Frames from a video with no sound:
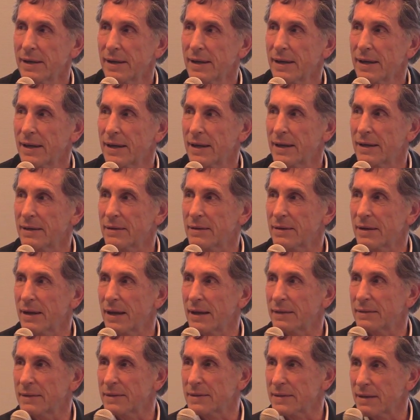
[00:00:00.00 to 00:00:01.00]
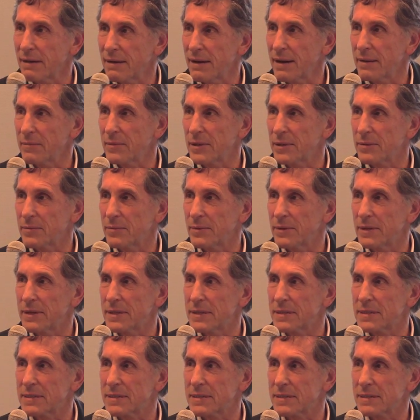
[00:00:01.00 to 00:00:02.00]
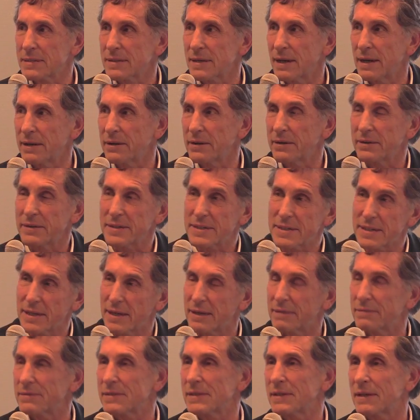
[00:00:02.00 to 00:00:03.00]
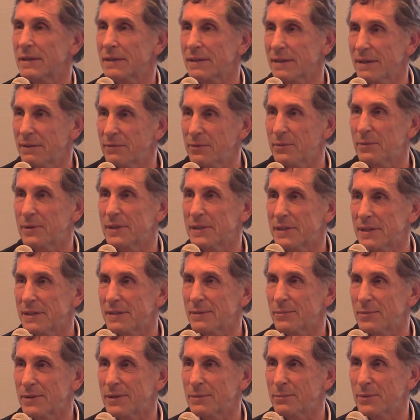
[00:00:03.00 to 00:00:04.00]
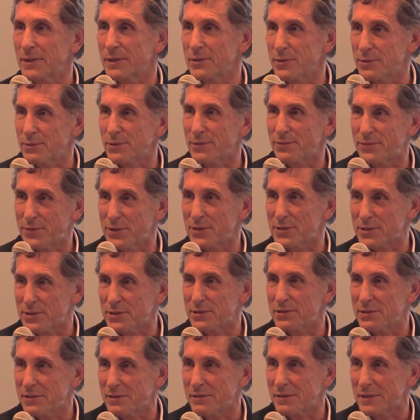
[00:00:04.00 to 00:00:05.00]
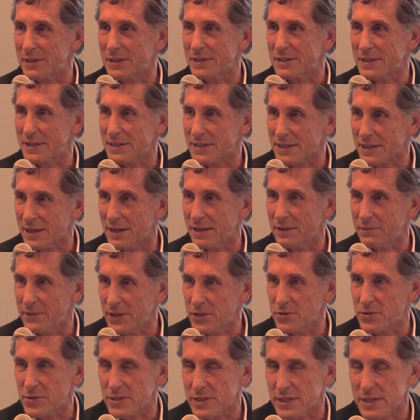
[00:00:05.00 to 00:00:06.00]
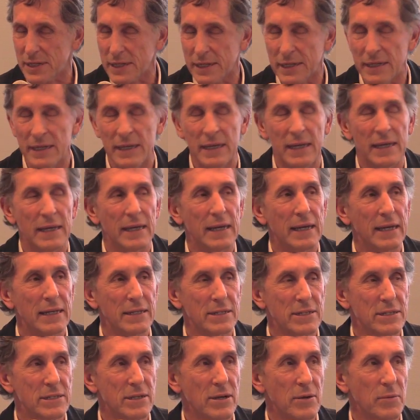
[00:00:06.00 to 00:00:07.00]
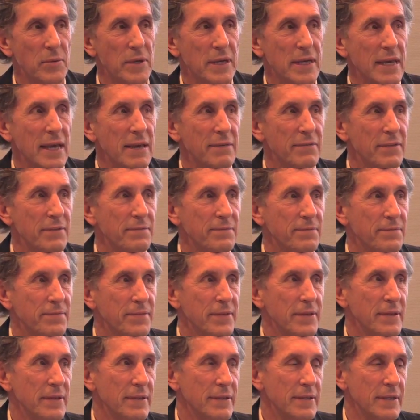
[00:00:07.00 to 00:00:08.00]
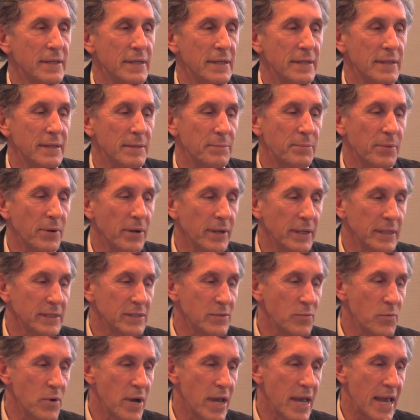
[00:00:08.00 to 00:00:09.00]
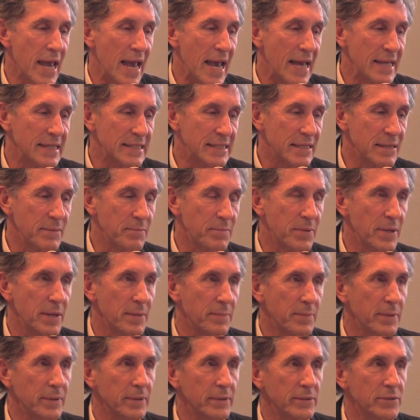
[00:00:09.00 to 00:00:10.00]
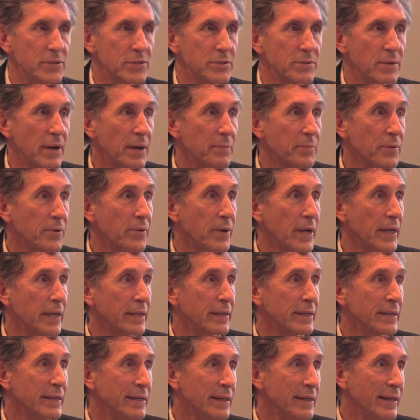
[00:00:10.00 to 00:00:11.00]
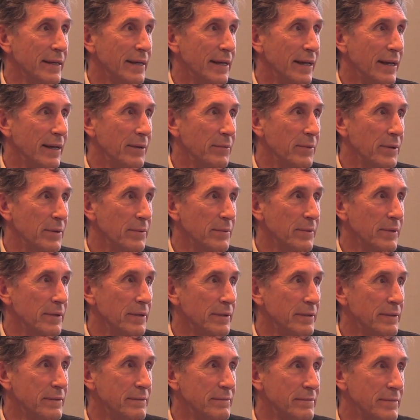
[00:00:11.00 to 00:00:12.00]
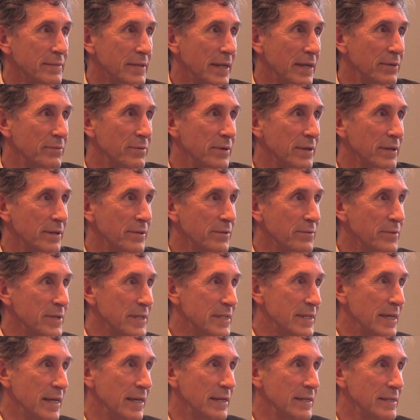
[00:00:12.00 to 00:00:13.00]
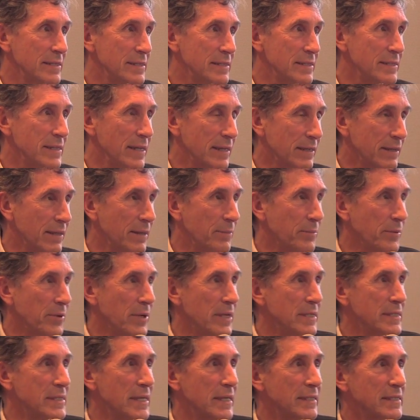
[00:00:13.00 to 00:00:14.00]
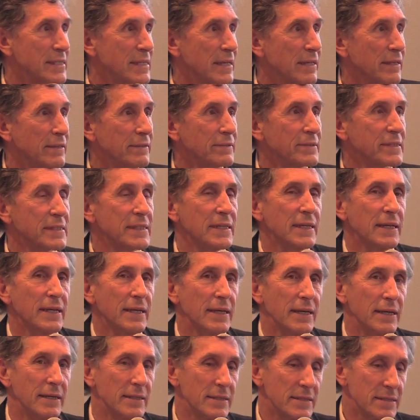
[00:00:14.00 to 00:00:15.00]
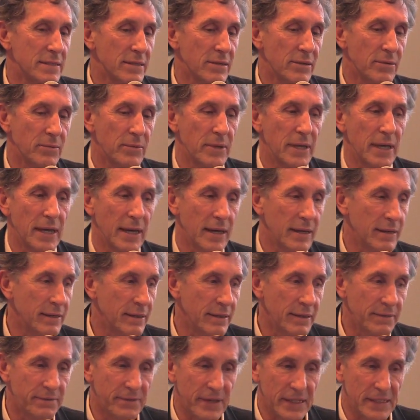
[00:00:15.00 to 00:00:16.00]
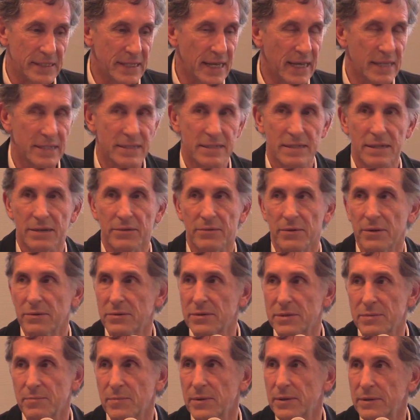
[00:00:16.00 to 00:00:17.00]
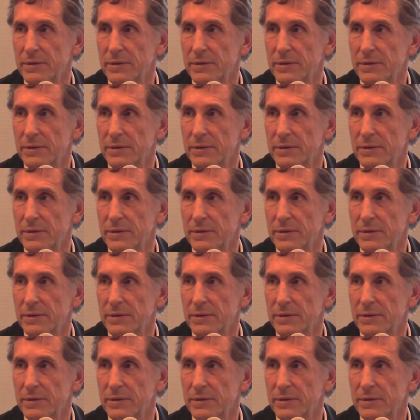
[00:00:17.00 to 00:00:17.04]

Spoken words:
And at the time it was, I know it sounds like everyone does it, when you're the first to do it, it's kind of interesting. And so we gave the product away, asking people to upgrade. And we would get rid of the retailers and take the upgrades ourselves. And so we had a fantastic growth.